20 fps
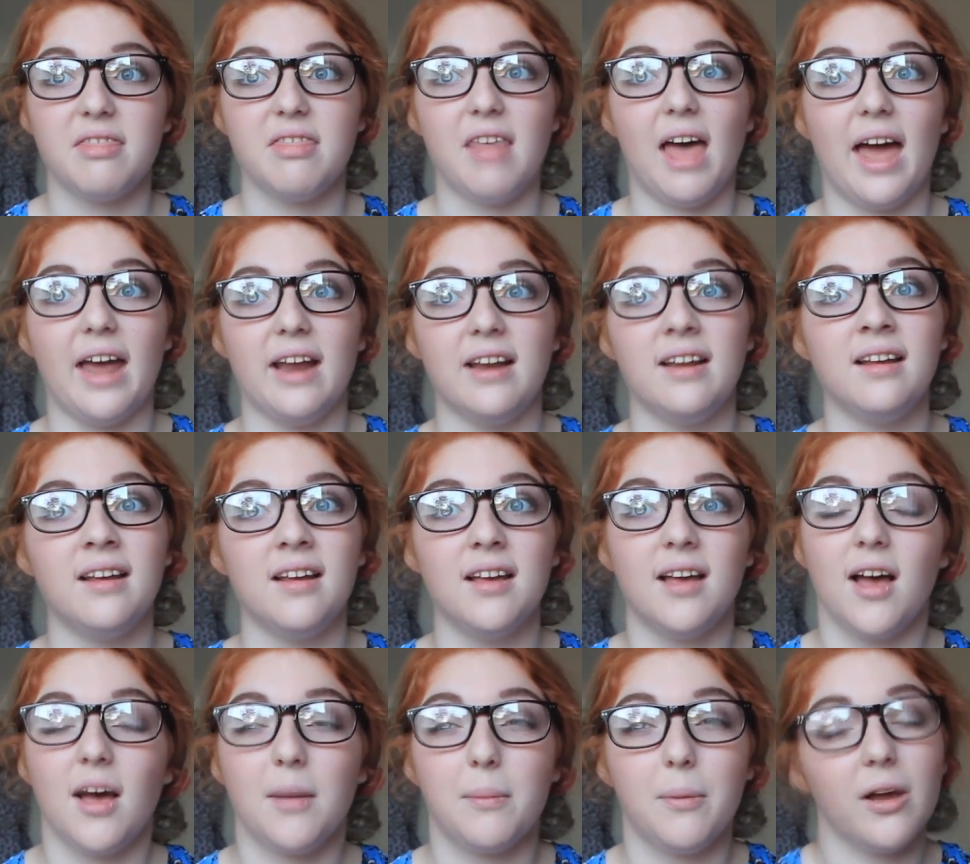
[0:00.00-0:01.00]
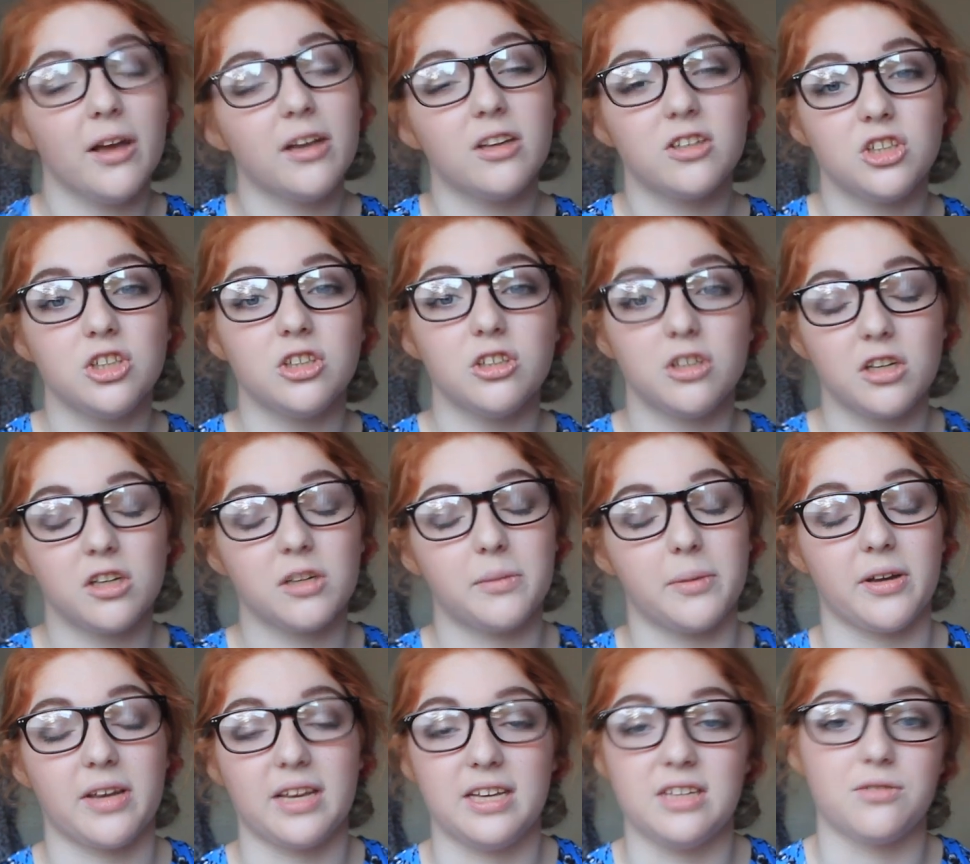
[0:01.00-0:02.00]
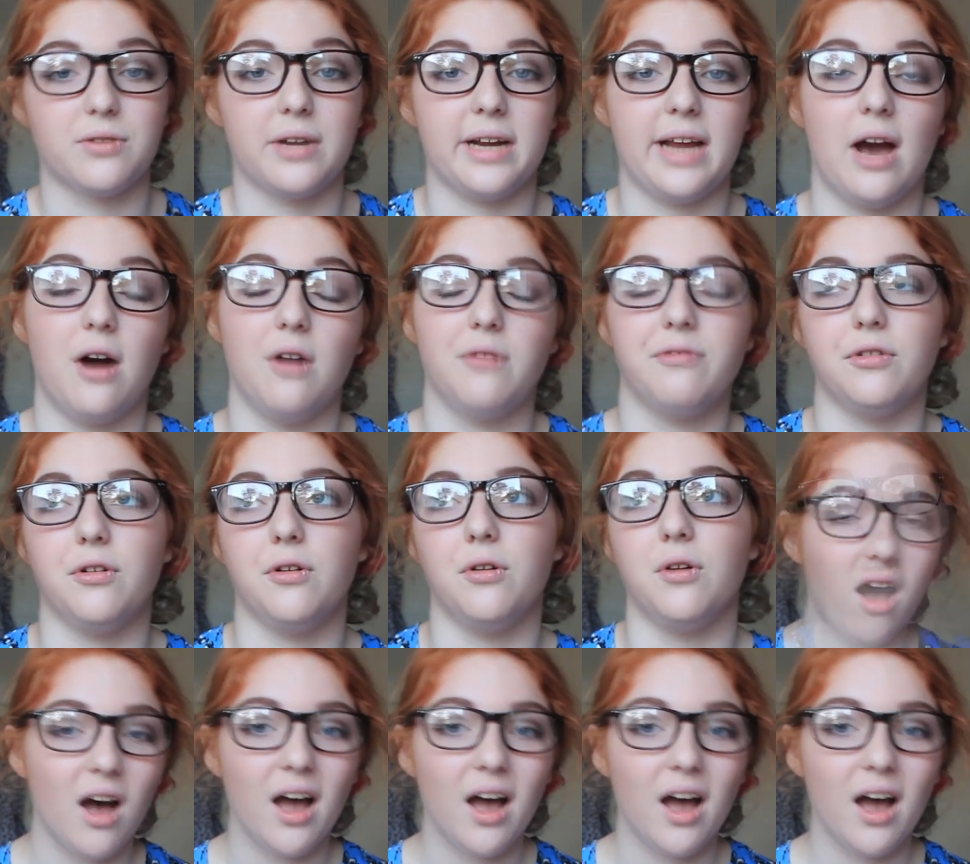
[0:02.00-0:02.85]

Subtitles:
then buying a student cookbook is really helpful.